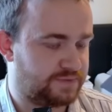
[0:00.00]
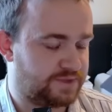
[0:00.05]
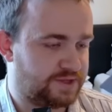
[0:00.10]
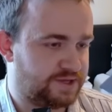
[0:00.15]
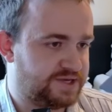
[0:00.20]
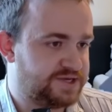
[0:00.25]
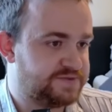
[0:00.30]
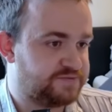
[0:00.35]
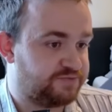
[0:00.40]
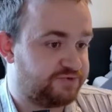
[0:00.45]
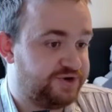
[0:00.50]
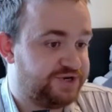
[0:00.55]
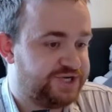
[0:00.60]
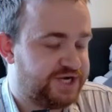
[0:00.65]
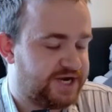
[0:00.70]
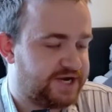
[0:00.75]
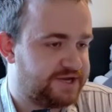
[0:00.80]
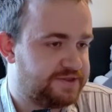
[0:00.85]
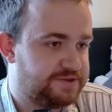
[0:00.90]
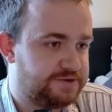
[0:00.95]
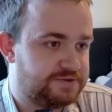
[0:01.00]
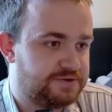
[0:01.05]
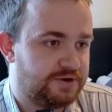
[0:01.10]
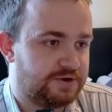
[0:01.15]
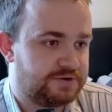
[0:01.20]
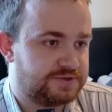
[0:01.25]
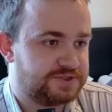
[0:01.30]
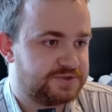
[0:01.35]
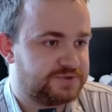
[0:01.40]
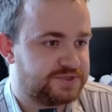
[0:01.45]
He's pre-jacking the
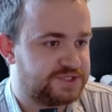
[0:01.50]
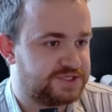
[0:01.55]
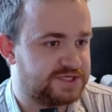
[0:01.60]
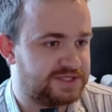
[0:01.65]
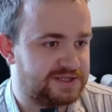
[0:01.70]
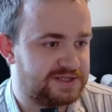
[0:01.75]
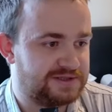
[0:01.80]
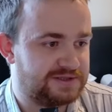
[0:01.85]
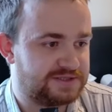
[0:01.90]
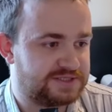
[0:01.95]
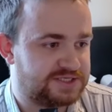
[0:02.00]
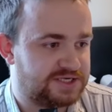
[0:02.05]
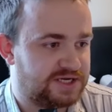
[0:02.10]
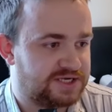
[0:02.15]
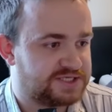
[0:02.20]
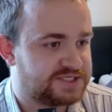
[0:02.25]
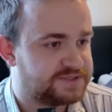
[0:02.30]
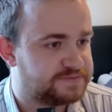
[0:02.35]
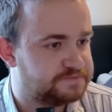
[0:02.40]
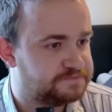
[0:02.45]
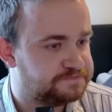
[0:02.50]
Dons, which is a little sus.